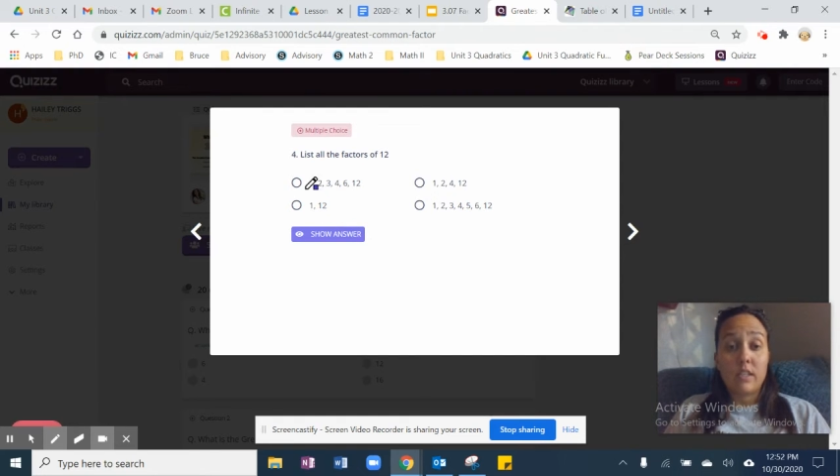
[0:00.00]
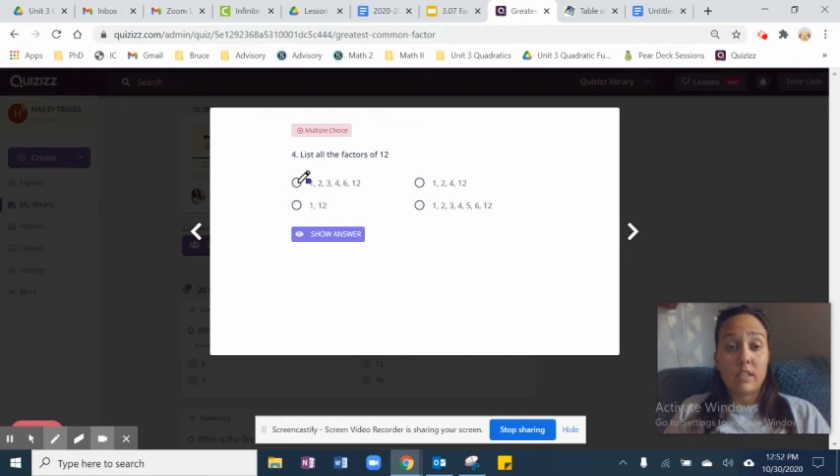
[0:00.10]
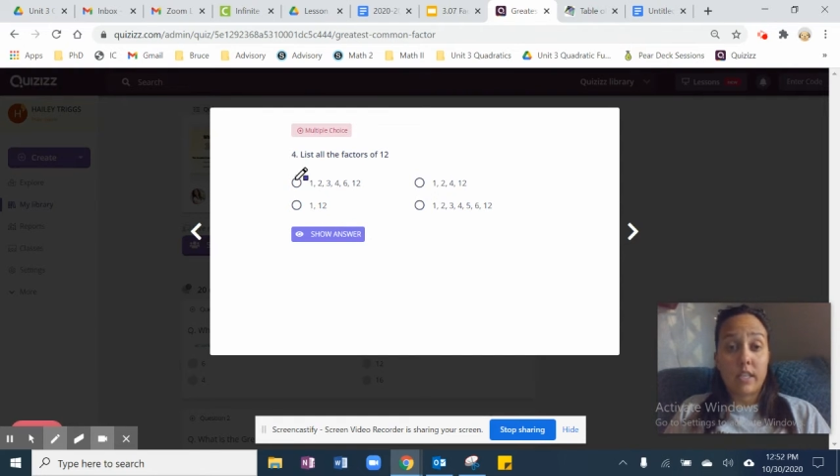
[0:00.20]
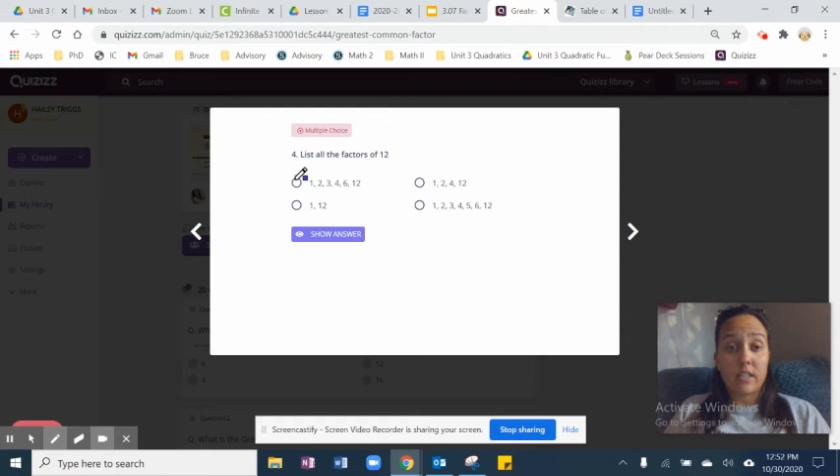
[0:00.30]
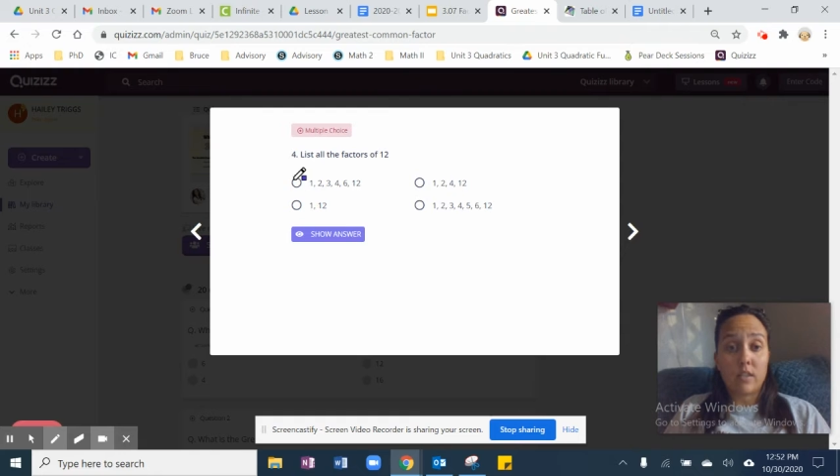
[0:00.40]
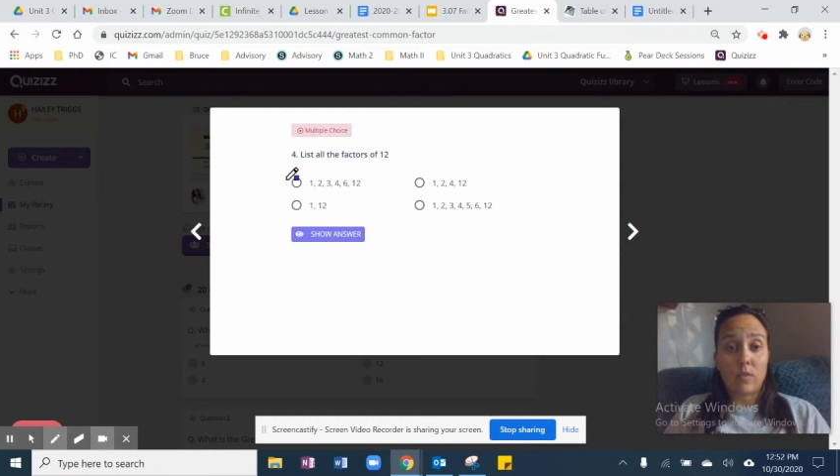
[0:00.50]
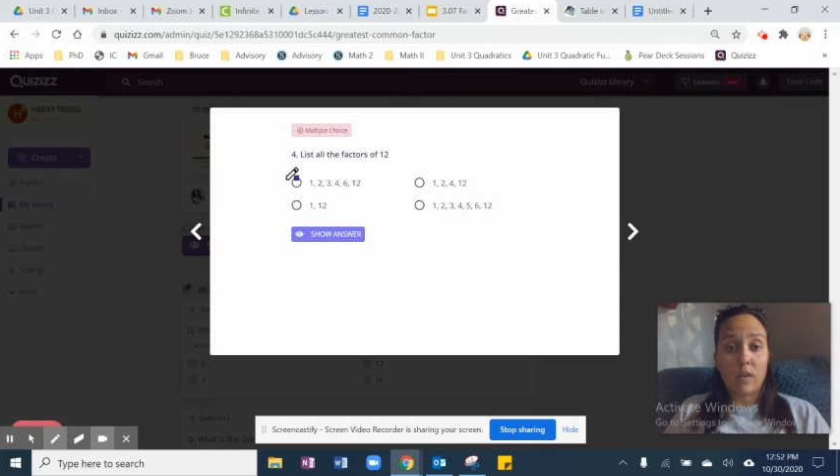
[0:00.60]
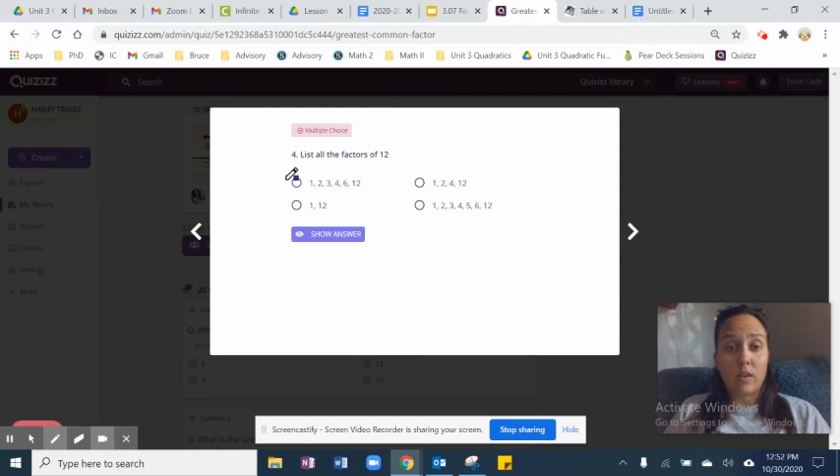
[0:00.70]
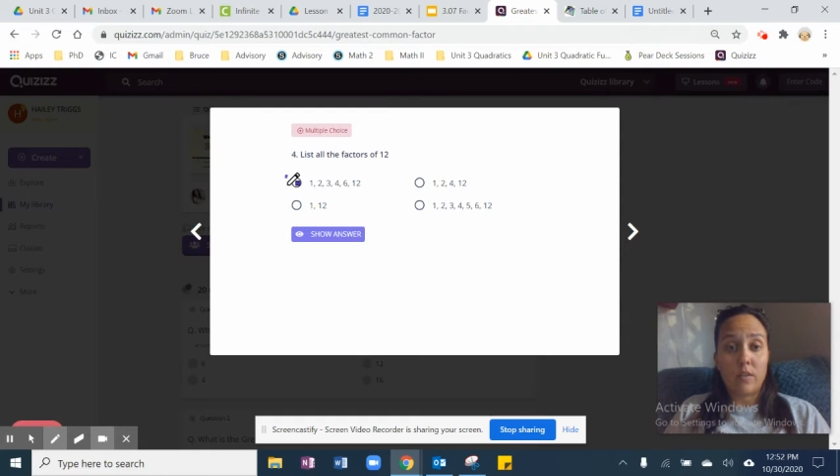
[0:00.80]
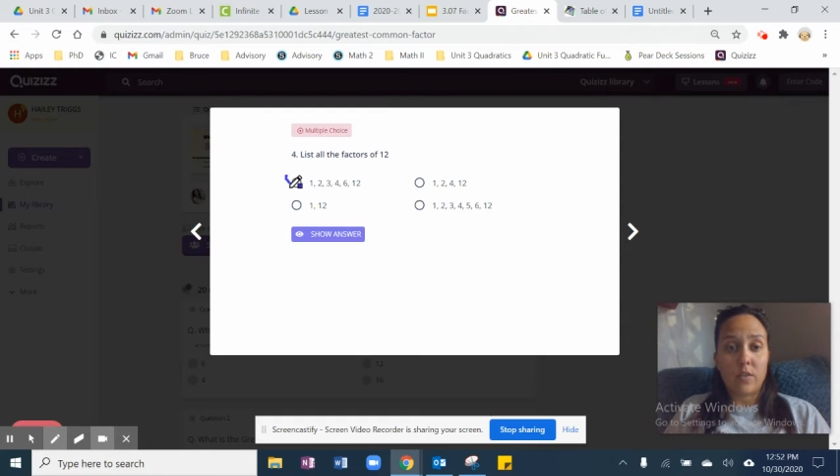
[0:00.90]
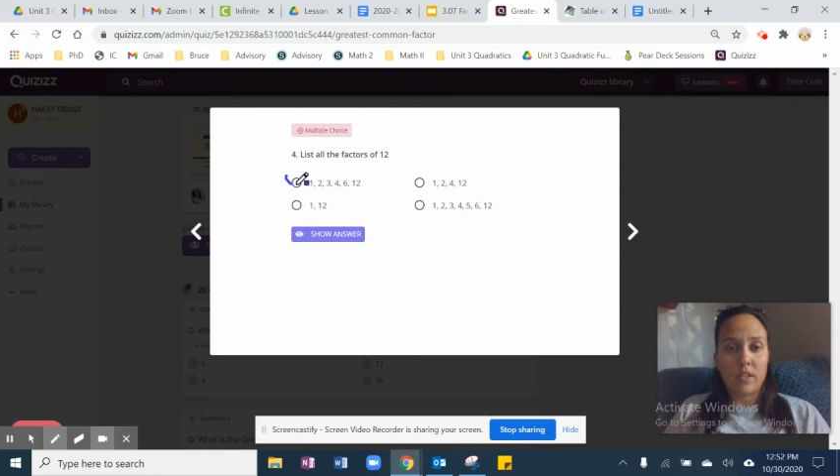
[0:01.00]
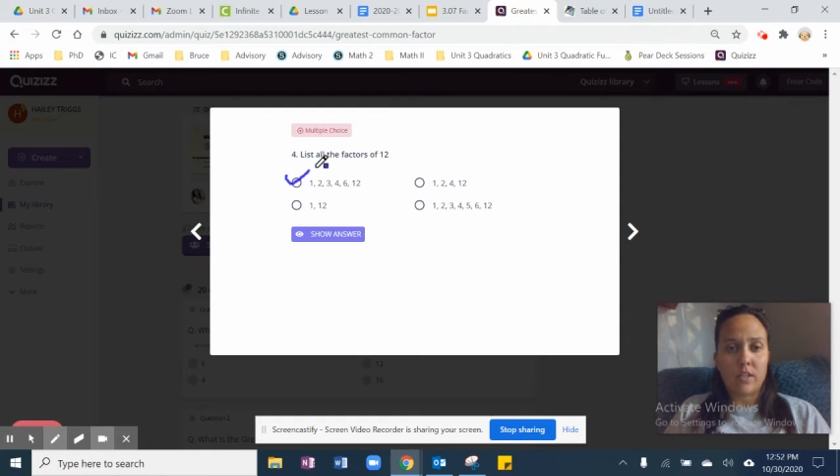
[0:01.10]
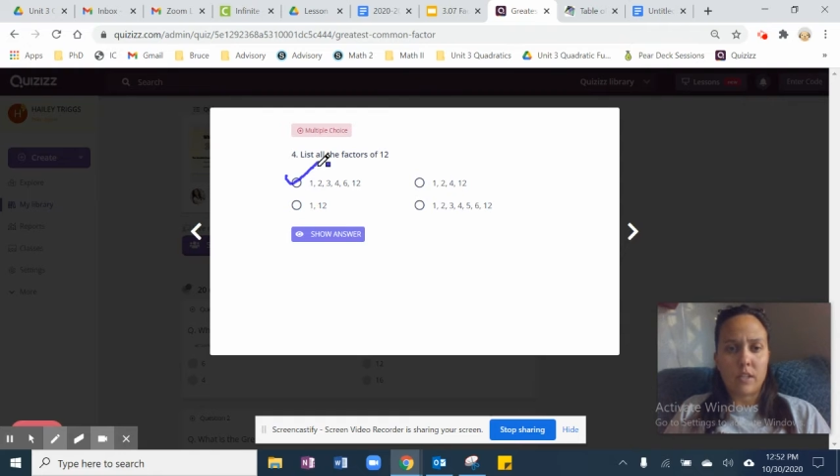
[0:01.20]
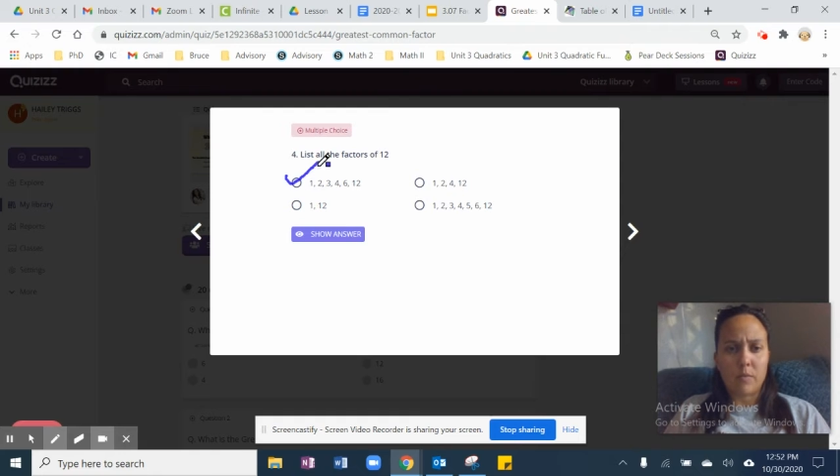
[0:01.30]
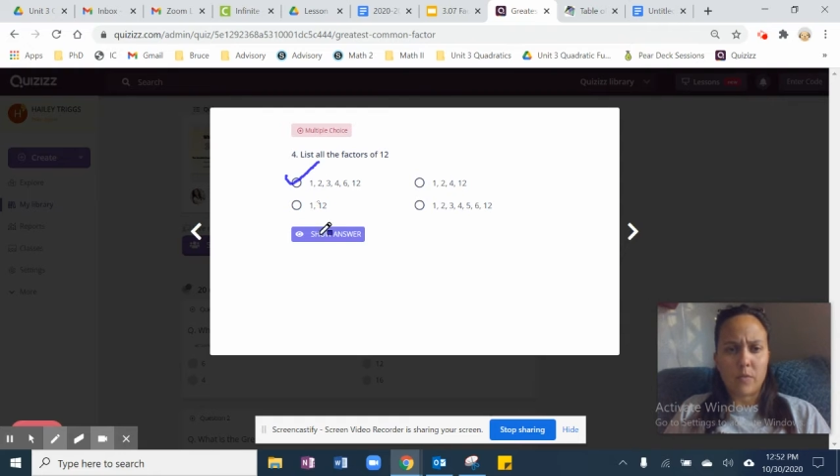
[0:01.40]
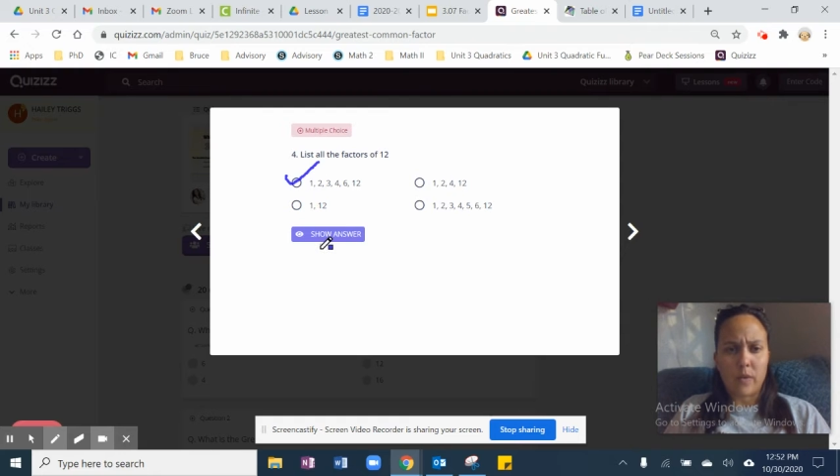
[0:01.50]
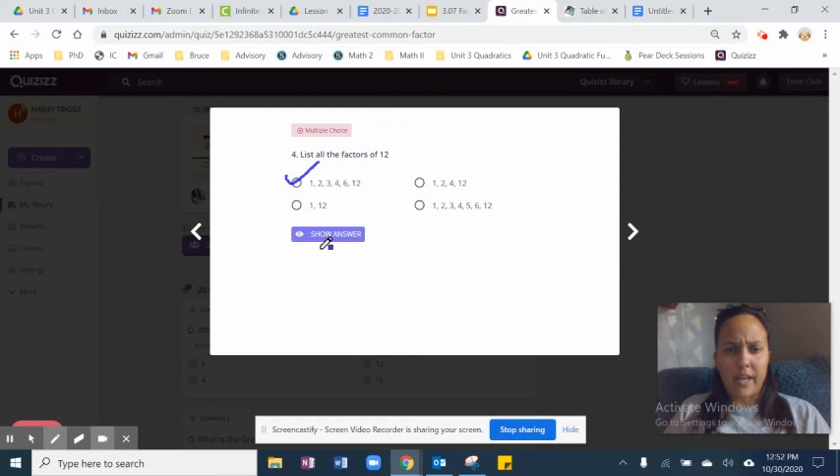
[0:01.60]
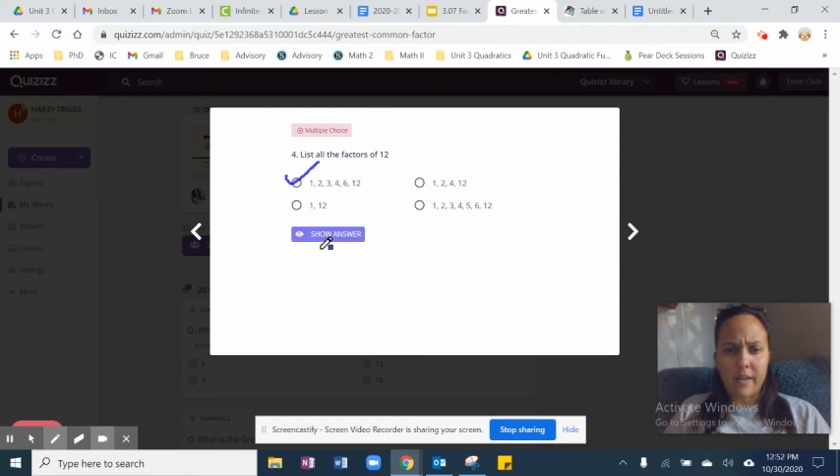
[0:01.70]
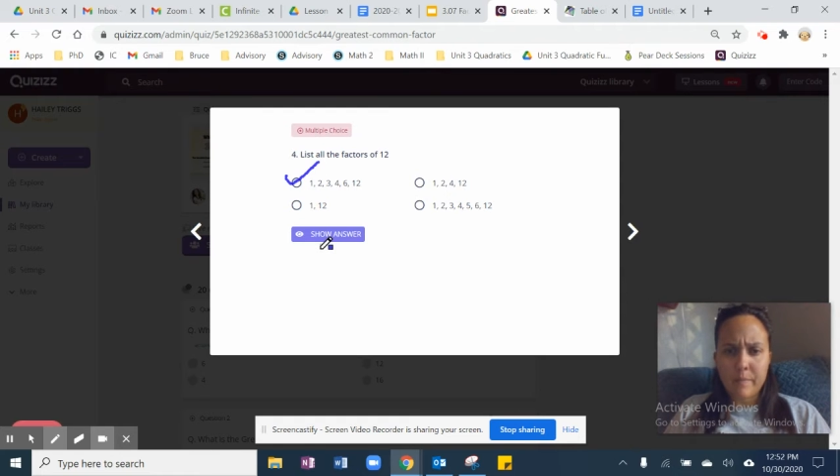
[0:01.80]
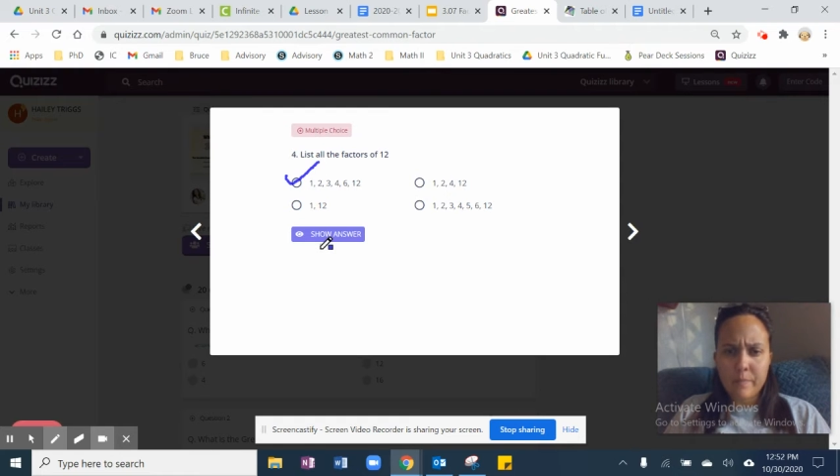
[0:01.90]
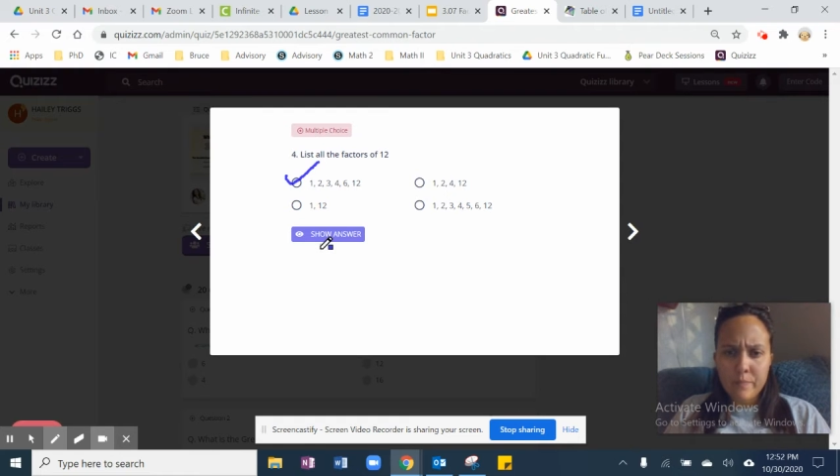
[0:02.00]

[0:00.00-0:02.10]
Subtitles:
6, and 12. So this seems right.